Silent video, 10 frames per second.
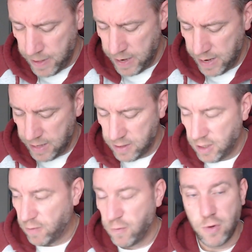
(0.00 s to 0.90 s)
And
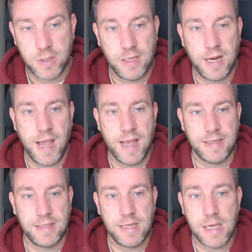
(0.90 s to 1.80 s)
of course, it
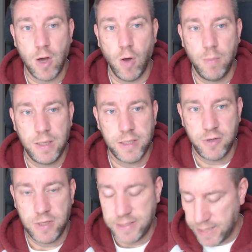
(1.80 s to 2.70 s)
has the
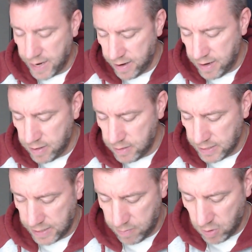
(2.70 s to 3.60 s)
obligatory siren
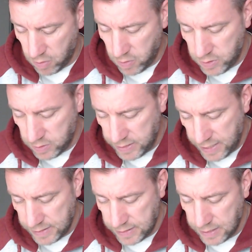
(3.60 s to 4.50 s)
that I'm not going to
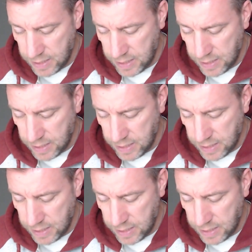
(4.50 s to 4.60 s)
test.